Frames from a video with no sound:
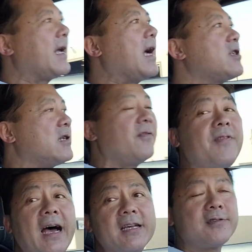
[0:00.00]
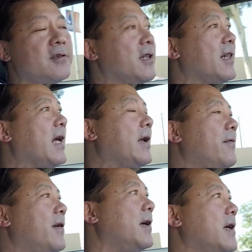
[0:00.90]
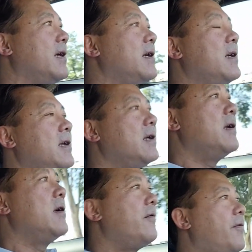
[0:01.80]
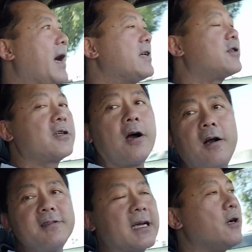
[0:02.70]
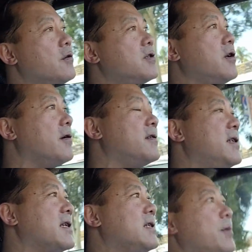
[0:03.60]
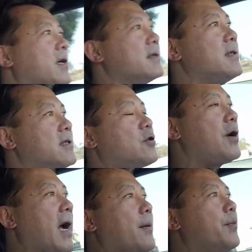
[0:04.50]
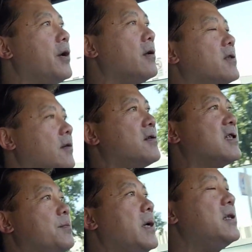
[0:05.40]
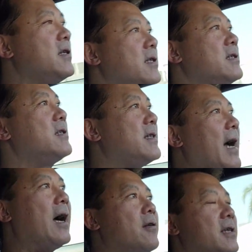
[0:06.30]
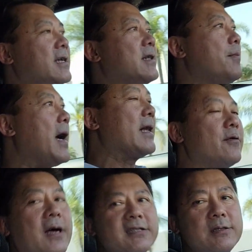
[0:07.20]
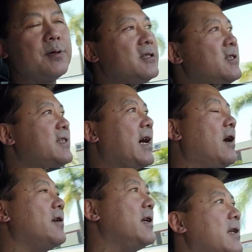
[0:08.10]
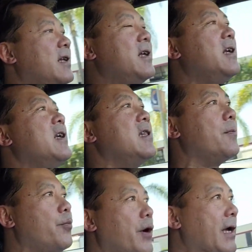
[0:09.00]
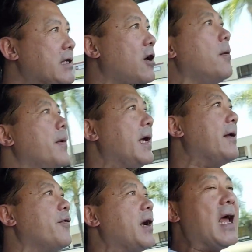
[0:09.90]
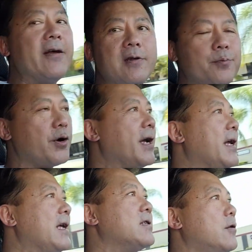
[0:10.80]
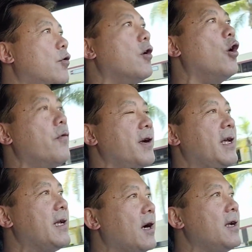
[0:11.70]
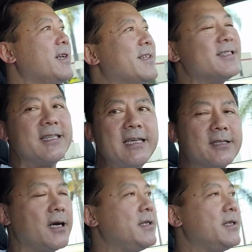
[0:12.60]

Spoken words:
actually faster than a lot of faster cars that go 0 to 60 because it's track built. So the suspension is dialed in, the magnetized suspension is dialed in. The brakes are made for heavy braking so it won't overheat on you and seize on